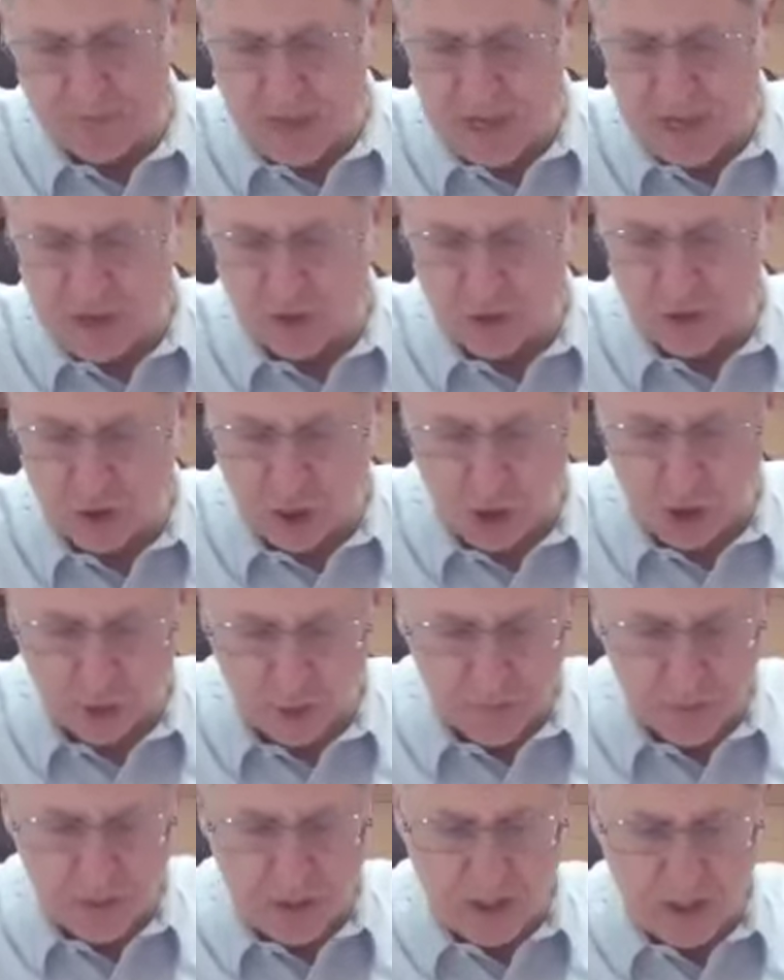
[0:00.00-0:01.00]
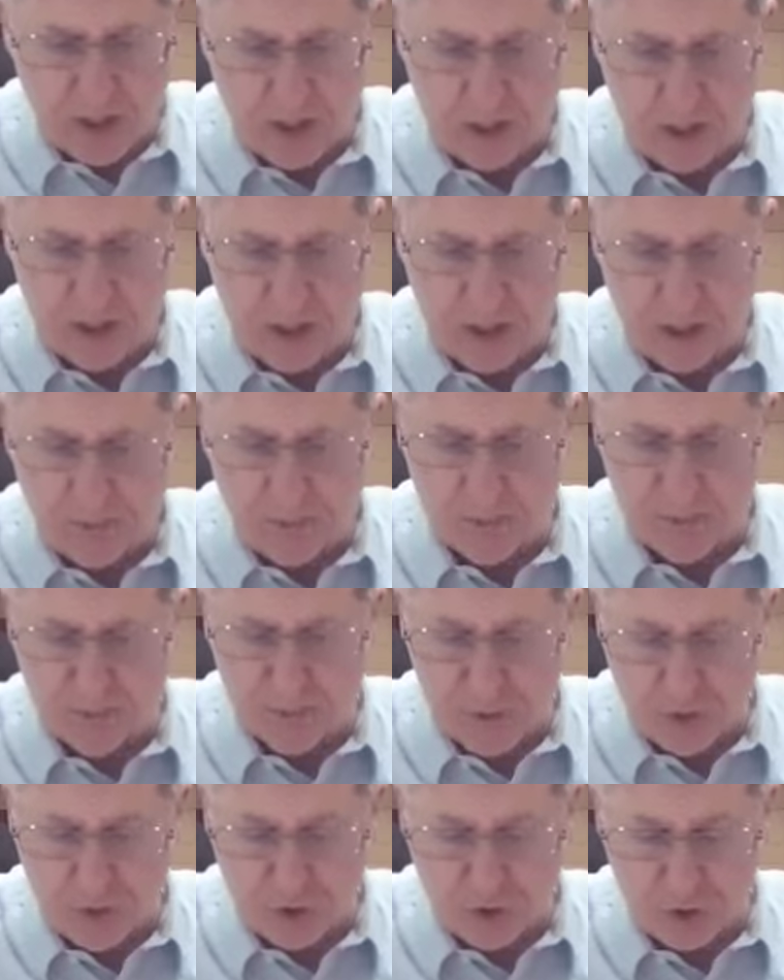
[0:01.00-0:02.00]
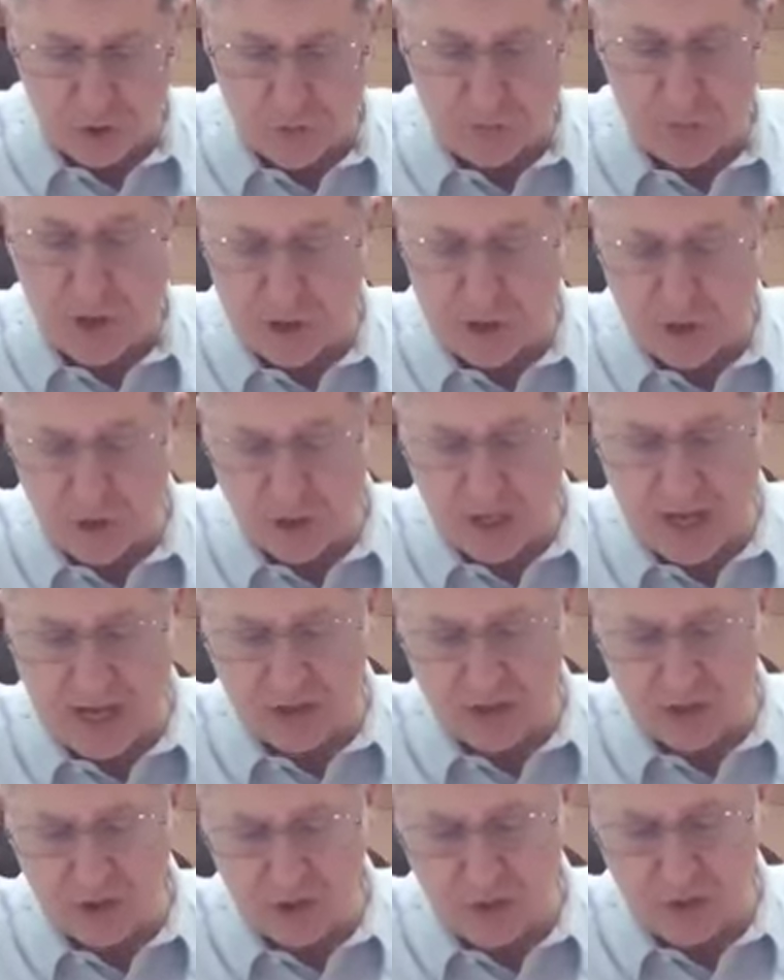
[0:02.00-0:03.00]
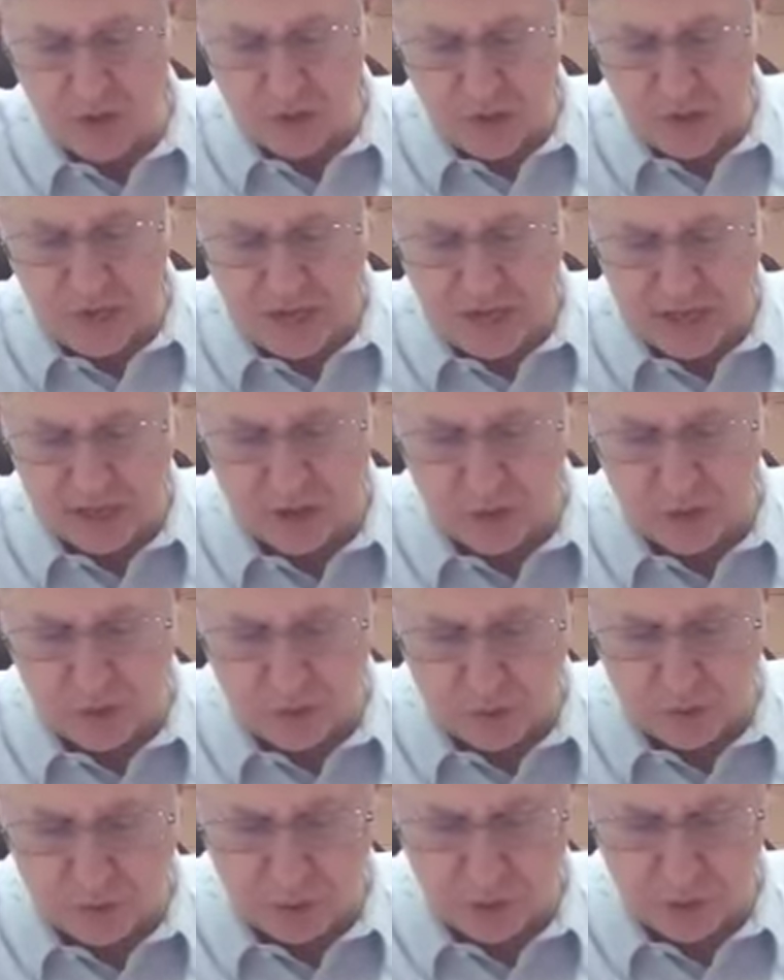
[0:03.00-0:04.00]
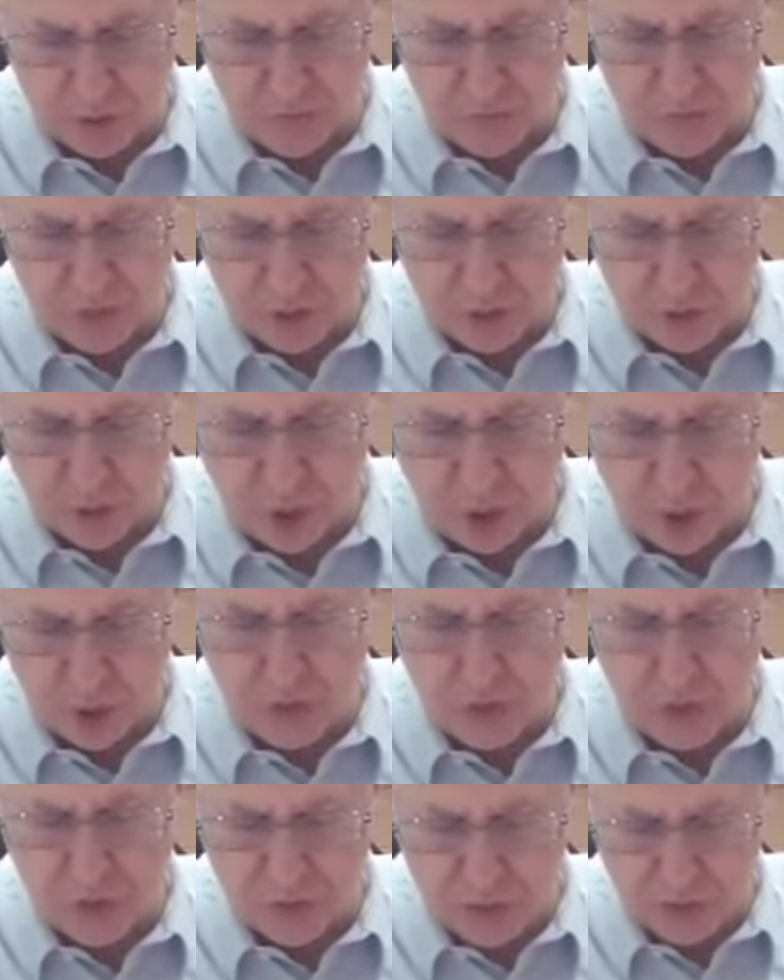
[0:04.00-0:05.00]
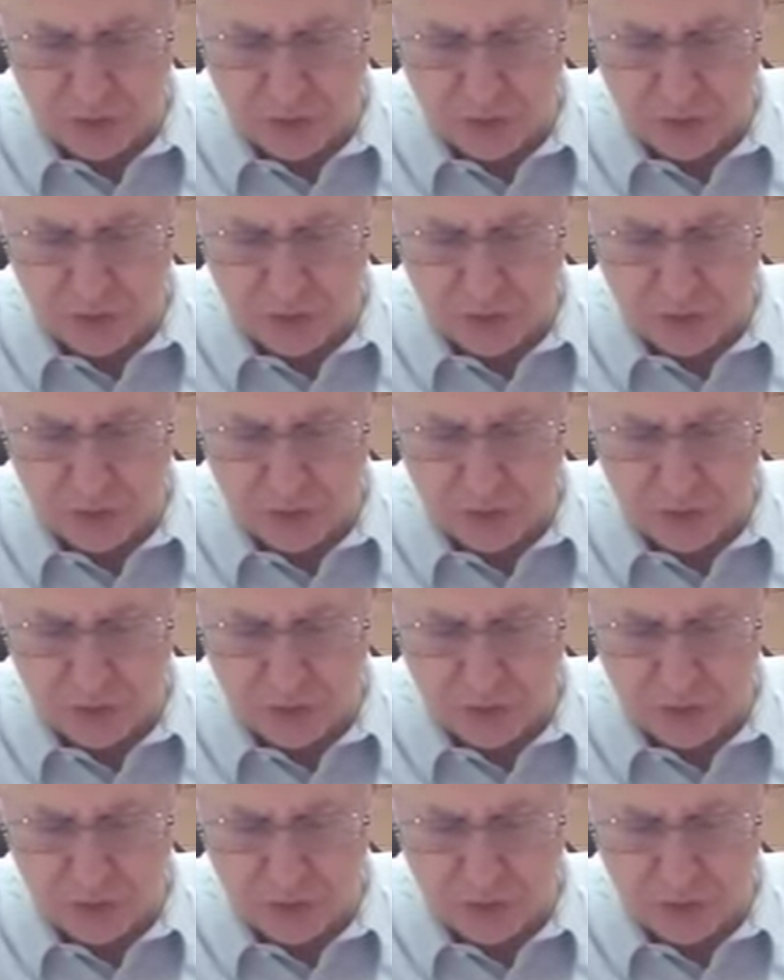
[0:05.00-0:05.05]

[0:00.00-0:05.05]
and so the pasuk actually has the word belulot